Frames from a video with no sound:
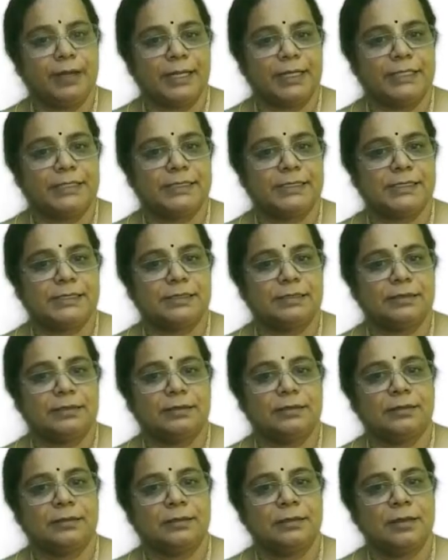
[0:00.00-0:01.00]
rights
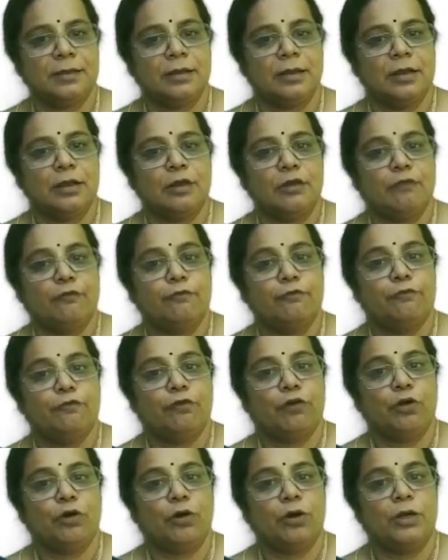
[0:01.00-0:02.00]

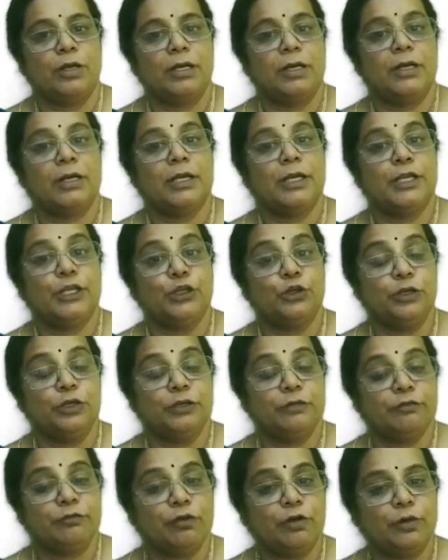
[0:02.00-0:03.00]
for
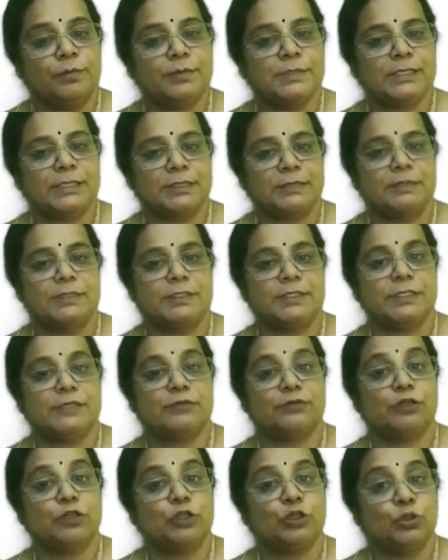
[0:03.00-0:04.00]
uniform
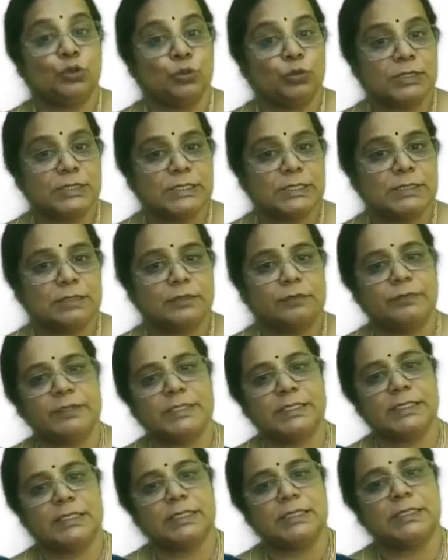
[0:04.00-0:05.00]
services, for those
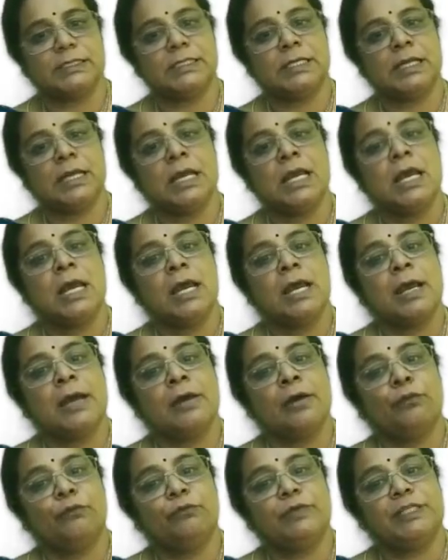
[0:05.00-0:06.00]
services
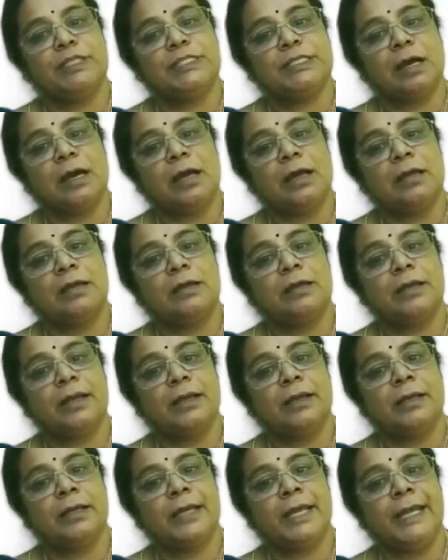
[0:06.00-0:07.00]
which are
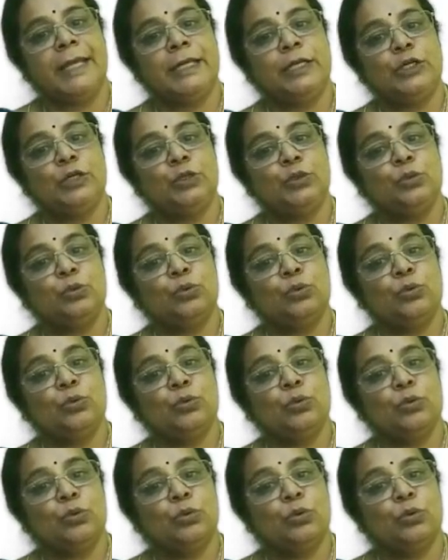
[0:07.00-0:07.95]
into